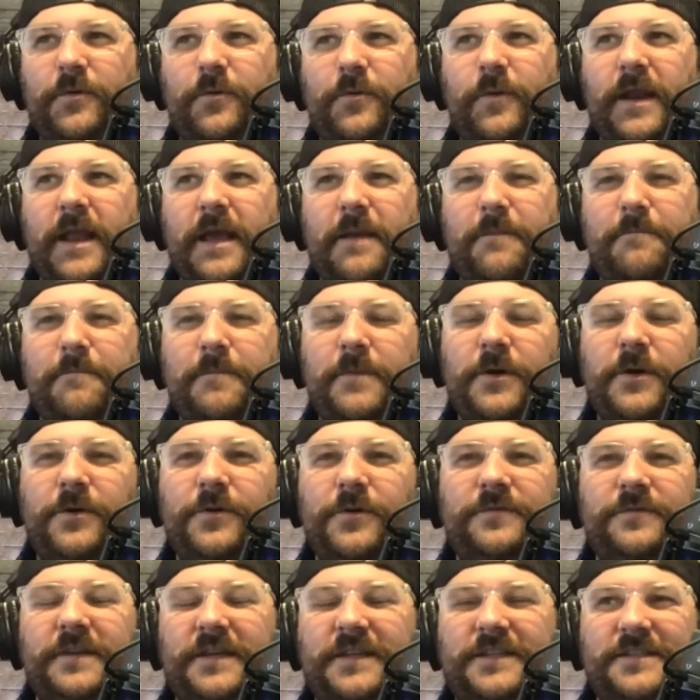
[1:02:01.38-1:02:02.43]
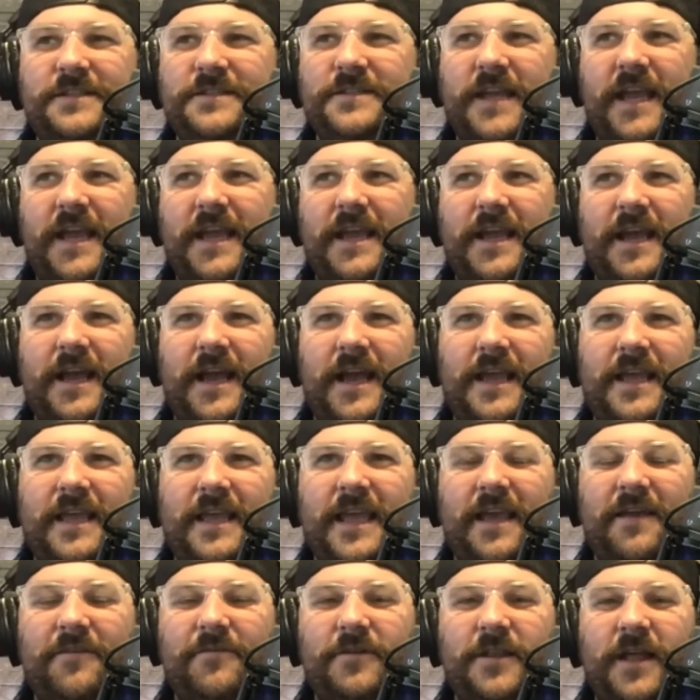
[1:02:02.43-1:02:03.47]
When I moved, I just like I
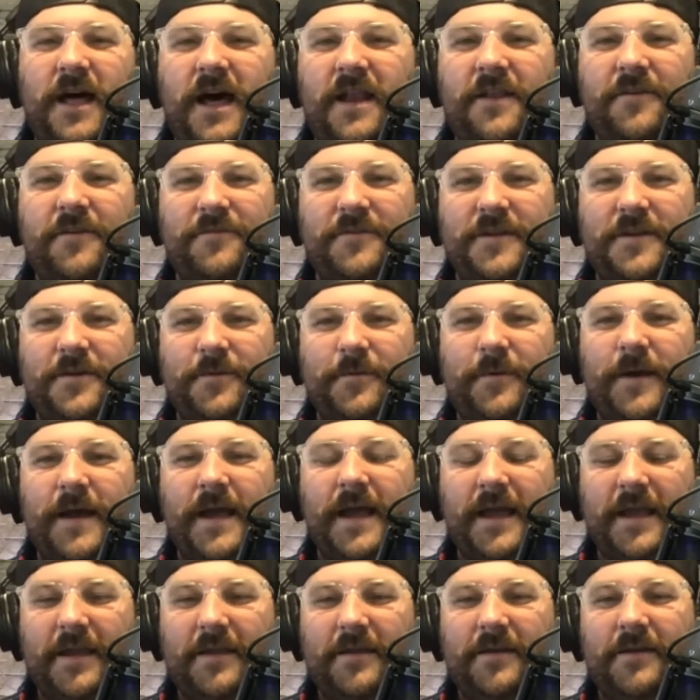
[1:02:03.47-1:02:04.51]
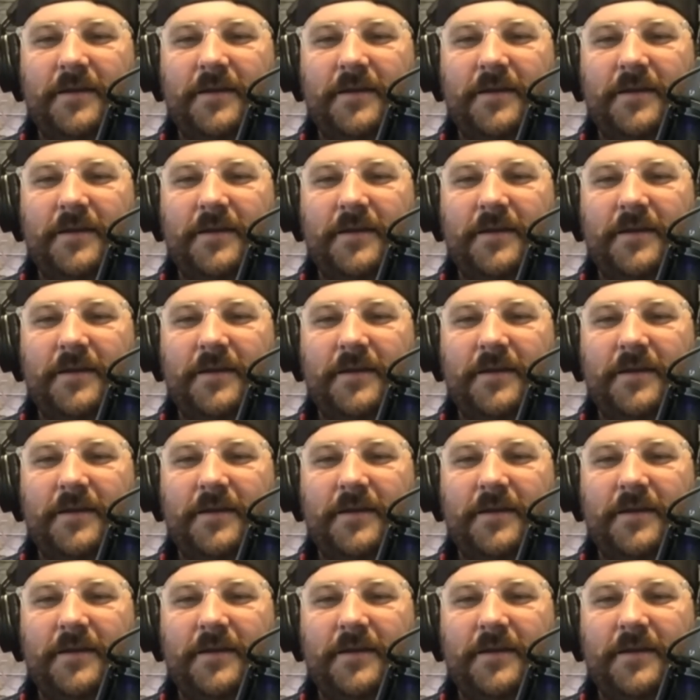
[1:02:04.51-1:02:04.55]
gave a lot of it away